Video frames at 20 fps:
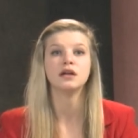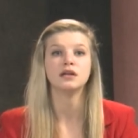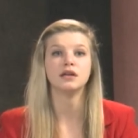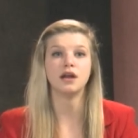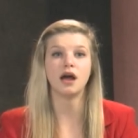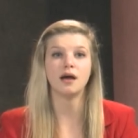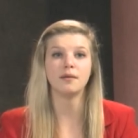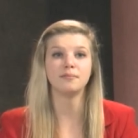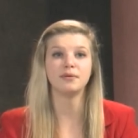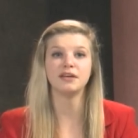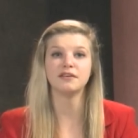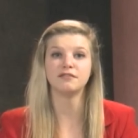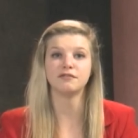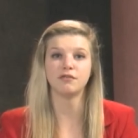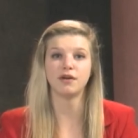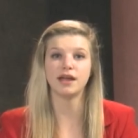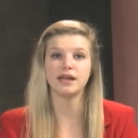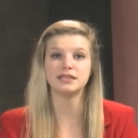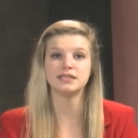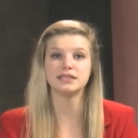not be
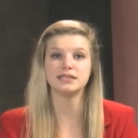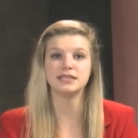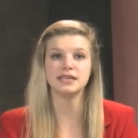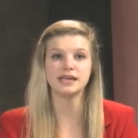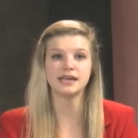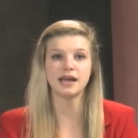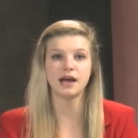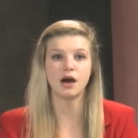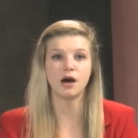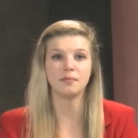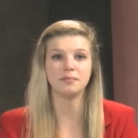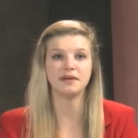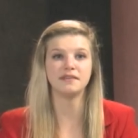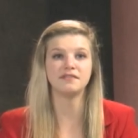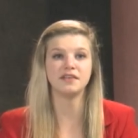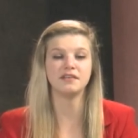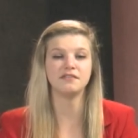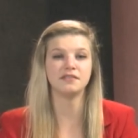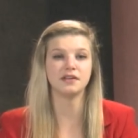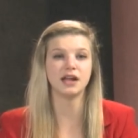afraid to seek help if
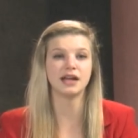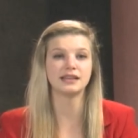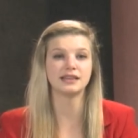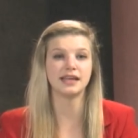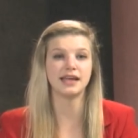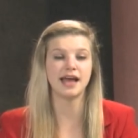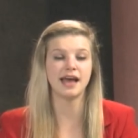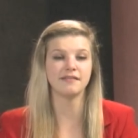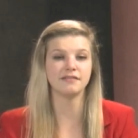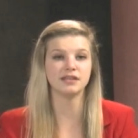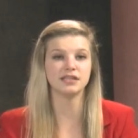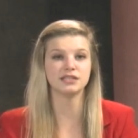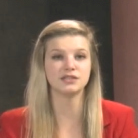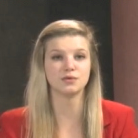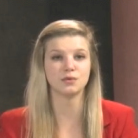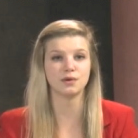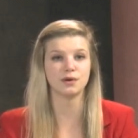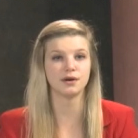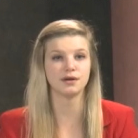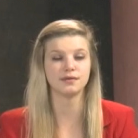they feel like they have a
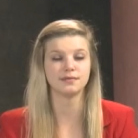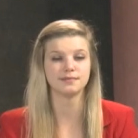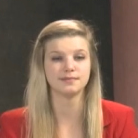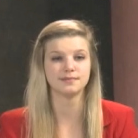disorder.